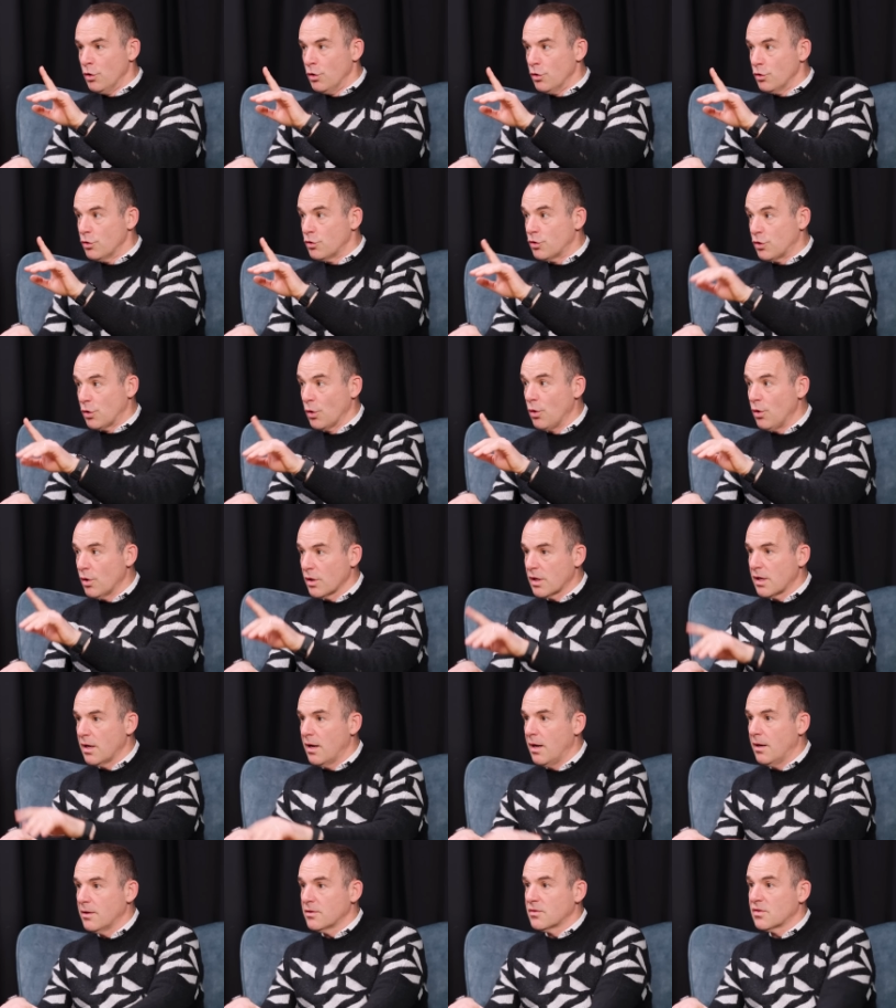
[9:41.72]

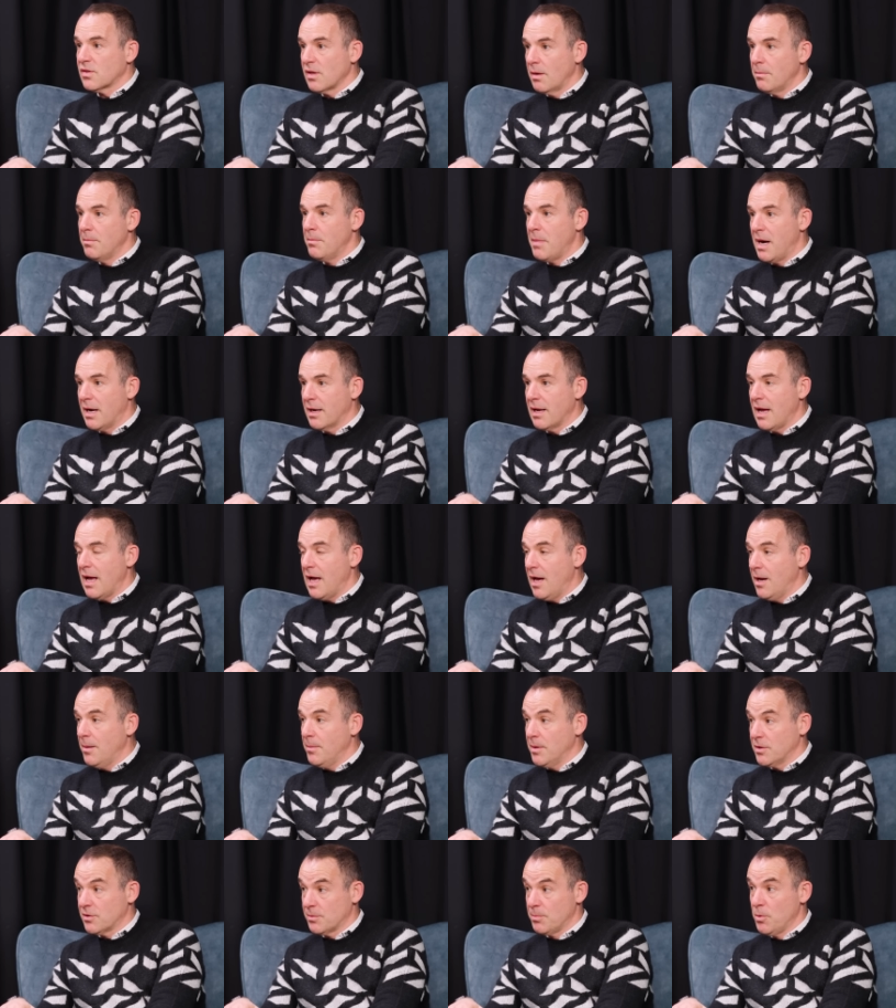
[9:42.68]
Shortcuts might
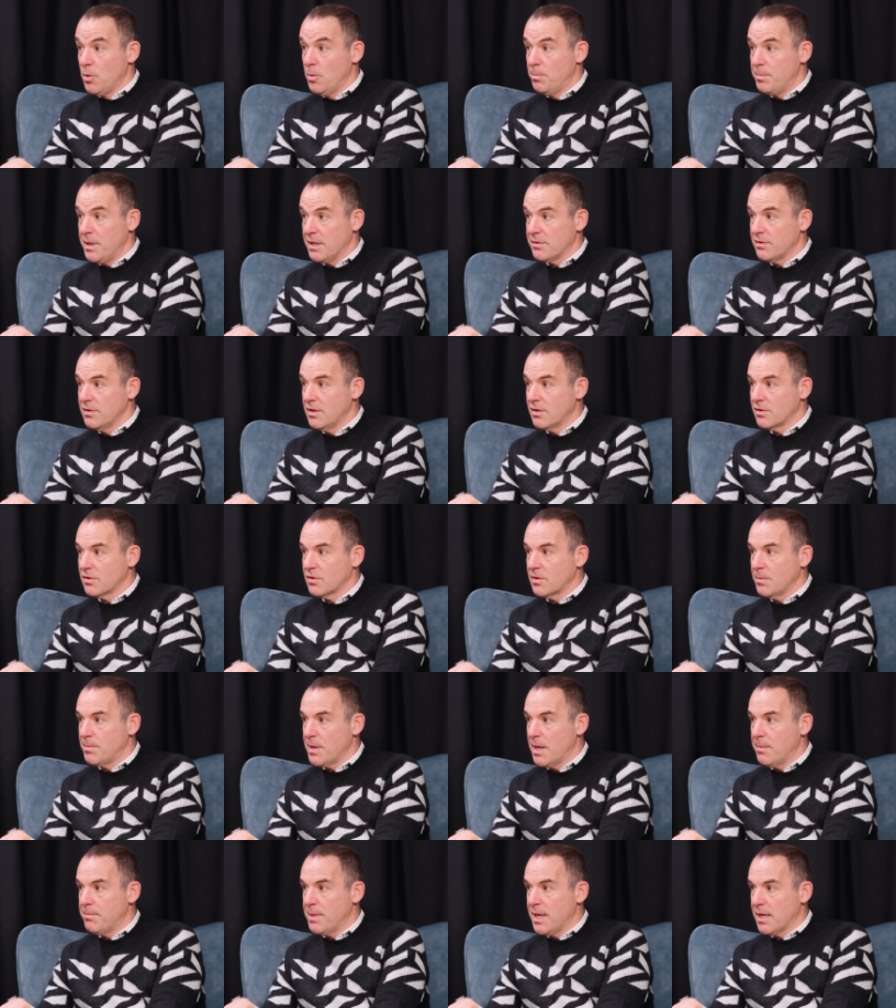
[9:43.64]
help a small business to
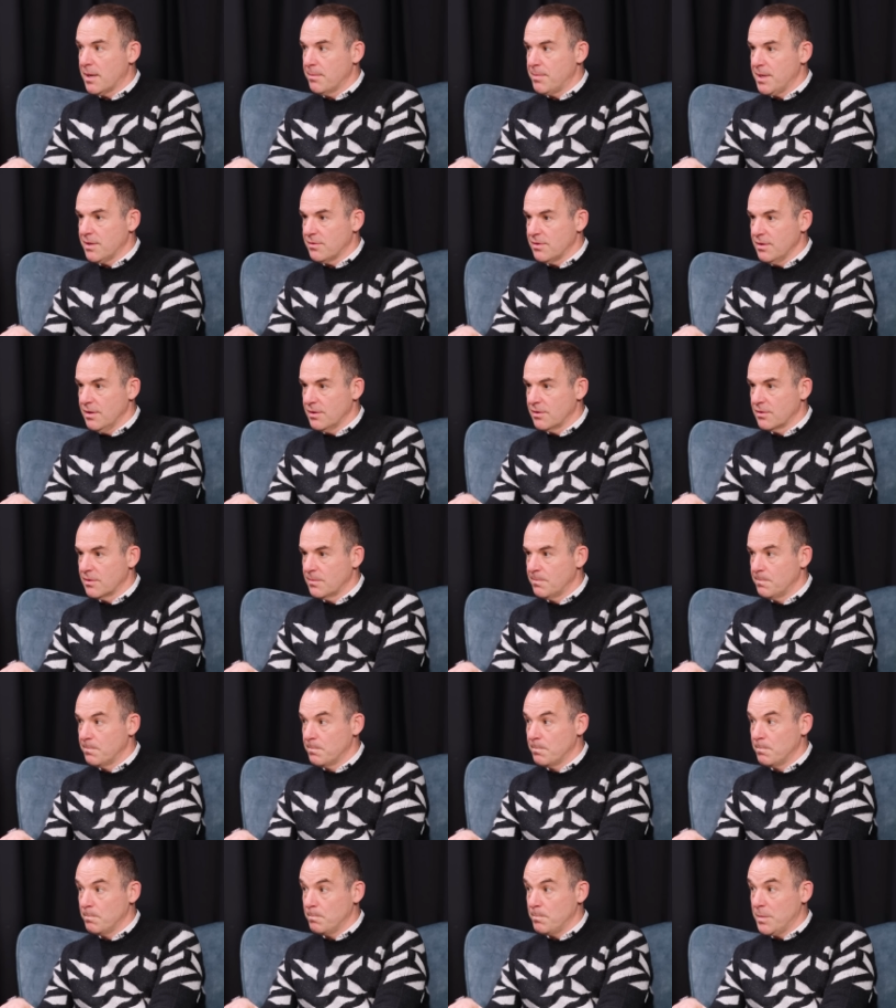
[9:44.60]
be a bigger business,
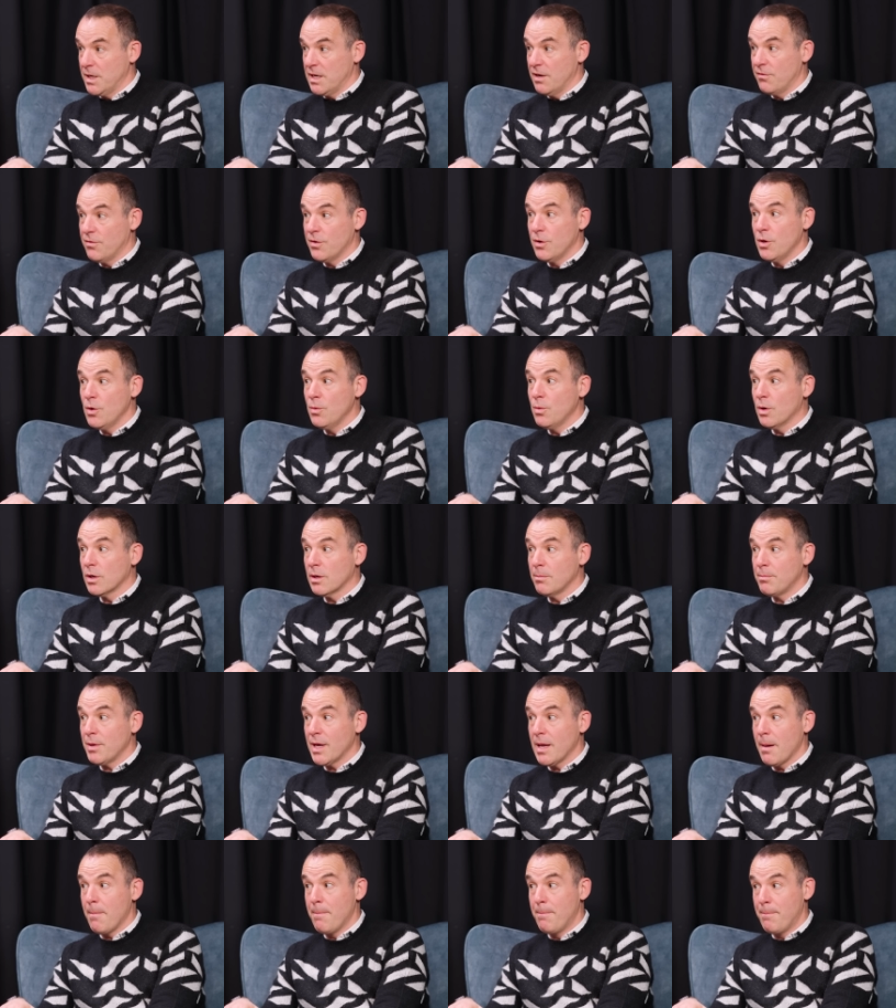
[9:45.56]
but if you want to
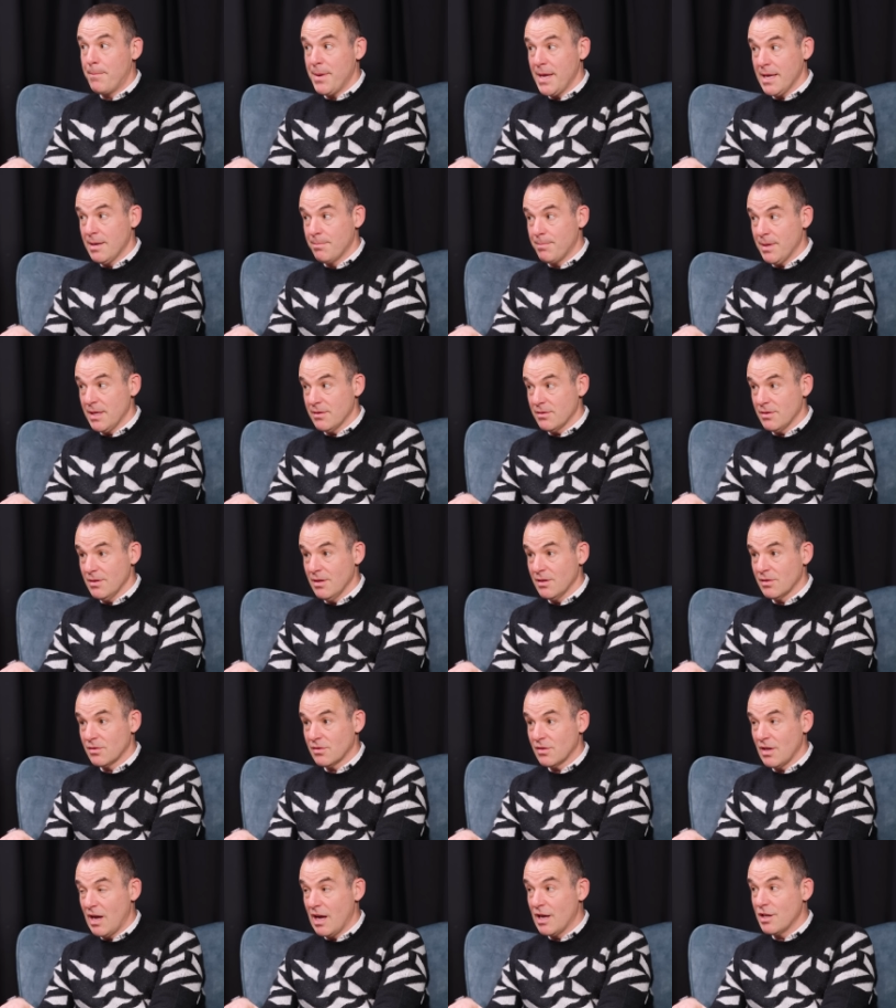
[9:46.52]
be a big
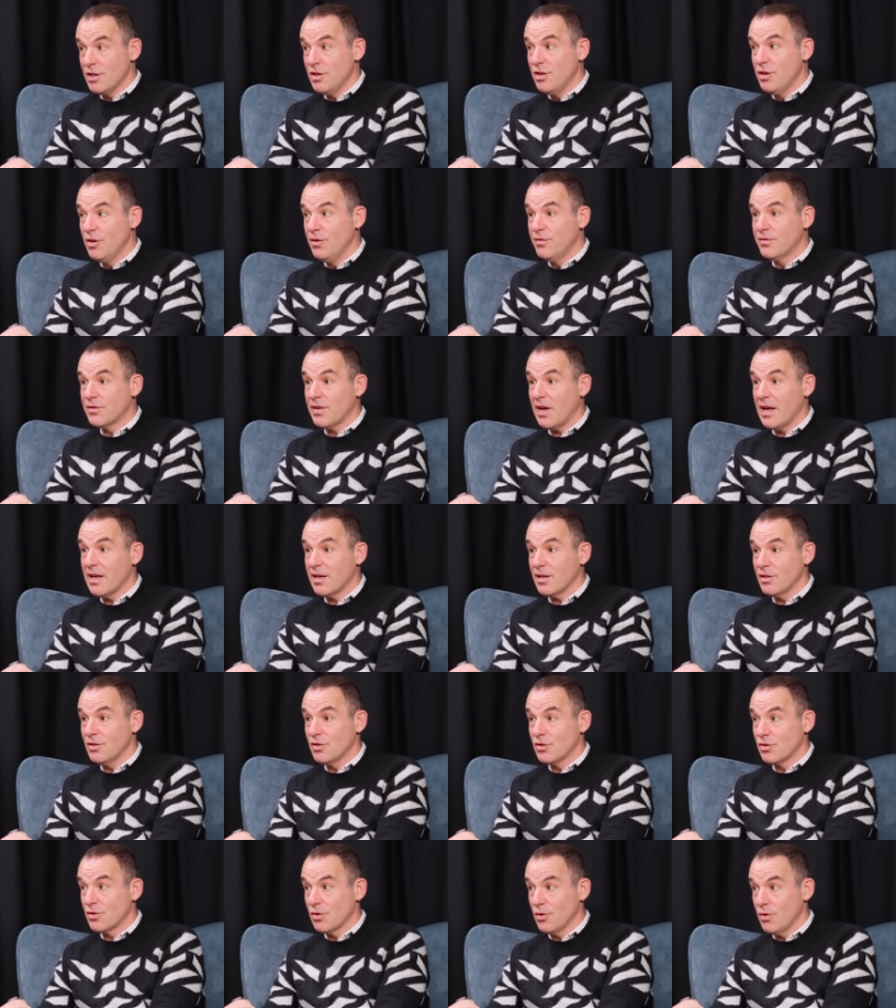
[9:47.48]
business and you've
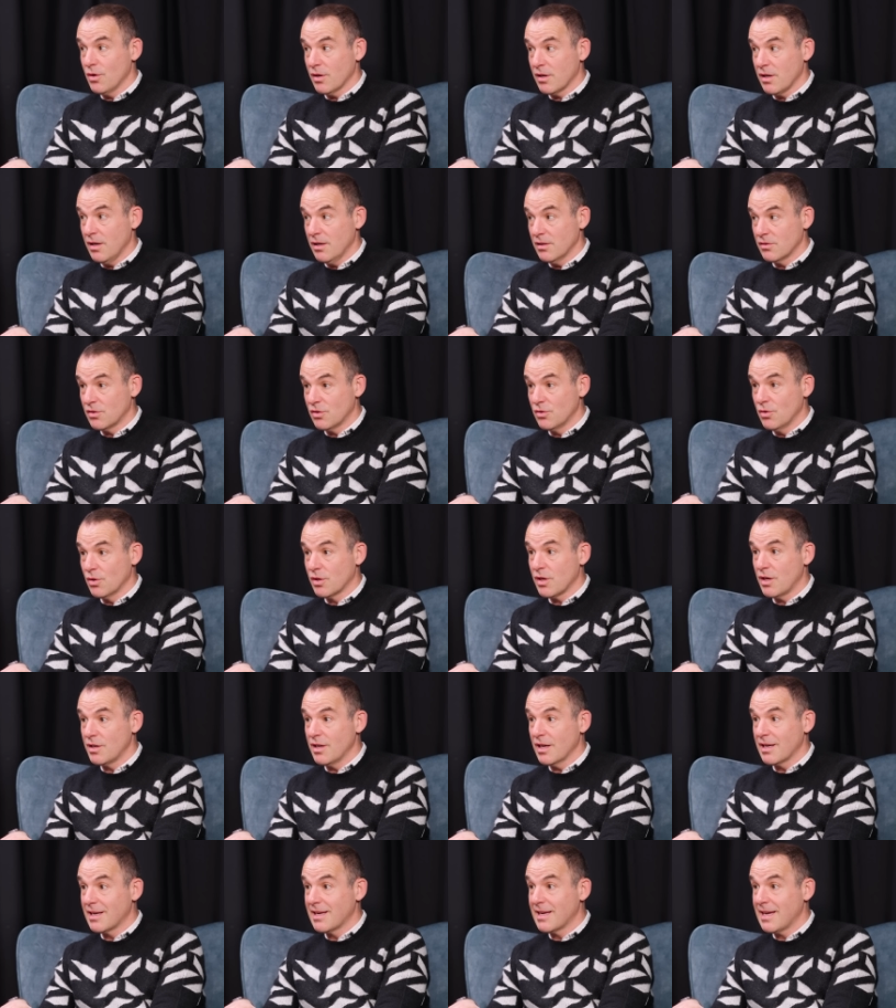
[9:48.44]
taken shortcuts, you're
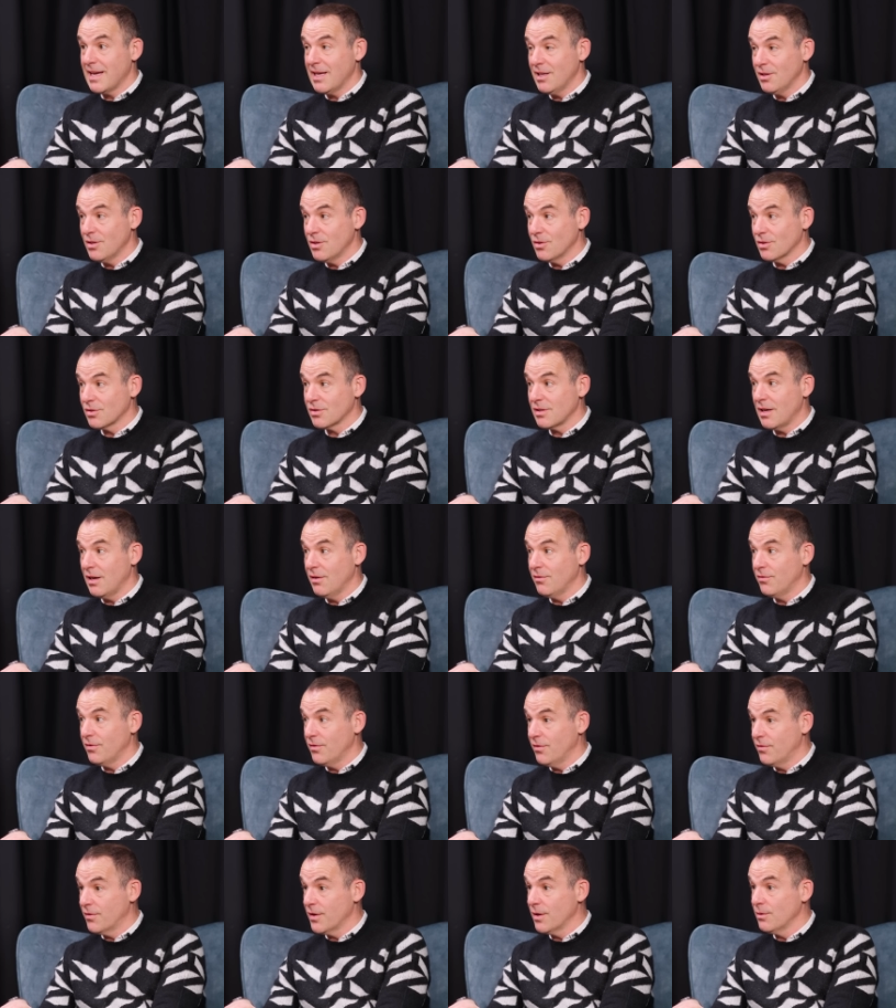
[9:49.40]
going to kill yourself
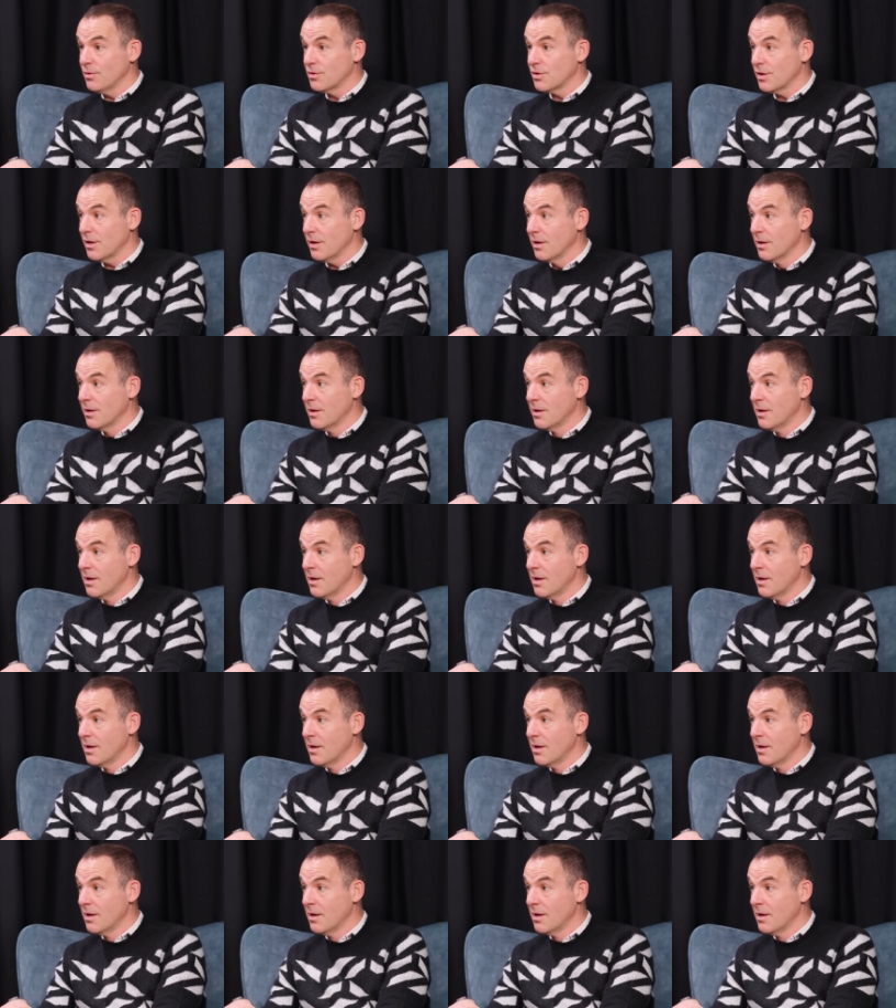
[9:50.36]
for future.